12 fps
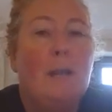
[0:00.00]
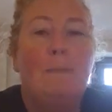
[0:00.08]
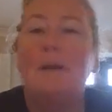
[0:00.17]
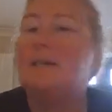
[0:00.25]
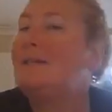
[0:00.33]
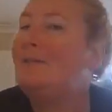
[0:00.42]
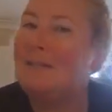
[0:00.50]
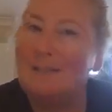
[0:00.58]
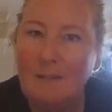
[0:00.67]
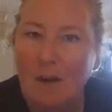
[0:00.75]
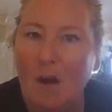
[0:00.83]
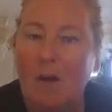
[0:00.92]
Because if it's
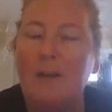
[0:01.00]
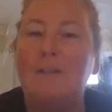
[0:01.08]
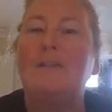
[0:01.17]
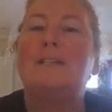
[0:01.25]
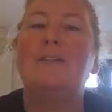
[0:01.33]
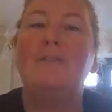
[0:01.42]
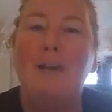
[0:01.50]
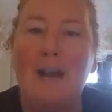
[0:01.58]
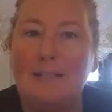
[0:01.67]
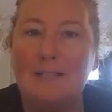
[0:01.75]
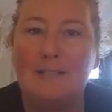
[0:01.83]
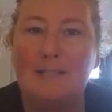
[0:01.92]
not, if it's a
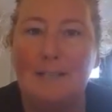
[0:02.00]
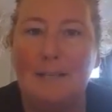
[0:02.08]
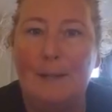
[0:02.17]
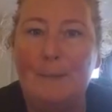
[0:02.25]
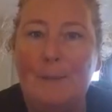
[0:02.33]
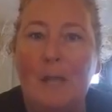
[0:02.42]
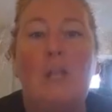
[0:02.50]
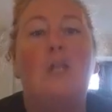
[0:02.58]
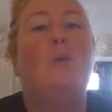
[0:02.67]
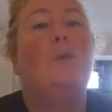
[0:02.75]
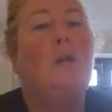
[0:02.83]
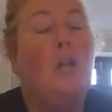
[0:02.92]
fantasy,
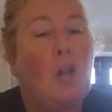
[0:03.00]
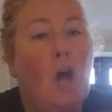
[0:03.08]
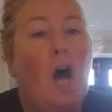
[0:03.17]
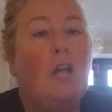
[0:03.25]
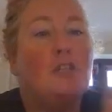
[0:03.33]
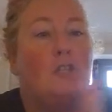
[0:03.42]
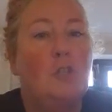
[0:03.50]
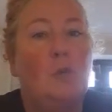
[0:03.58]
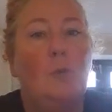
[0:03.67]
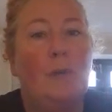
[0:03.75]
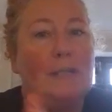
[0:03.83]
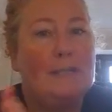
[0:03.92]
you will not
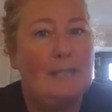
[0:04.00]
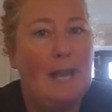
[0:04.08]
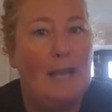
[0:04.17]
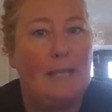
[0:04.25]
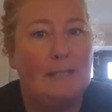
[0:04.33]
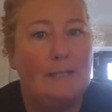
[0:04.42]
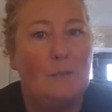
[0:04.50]
do what it takes.